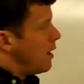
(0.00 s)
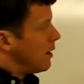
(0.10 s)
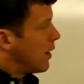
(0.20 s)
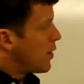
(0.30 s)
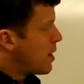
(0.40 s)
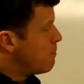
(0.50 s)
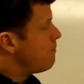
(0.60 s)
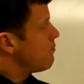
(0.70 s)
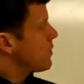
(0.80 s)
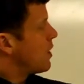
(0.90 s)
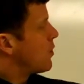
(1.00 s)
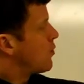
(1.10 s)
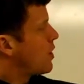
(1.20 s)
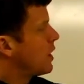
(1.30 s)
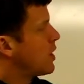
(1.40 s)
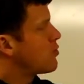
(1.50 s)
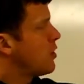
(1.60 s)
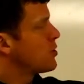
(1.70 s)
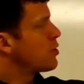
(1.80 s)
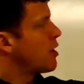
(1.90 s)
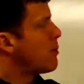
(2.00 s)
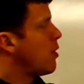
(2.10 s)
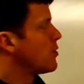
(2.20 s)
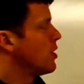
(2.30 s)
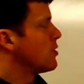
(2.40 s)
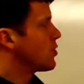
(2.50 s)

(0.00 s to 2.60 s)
lithium, 3 electrons, 3 protons.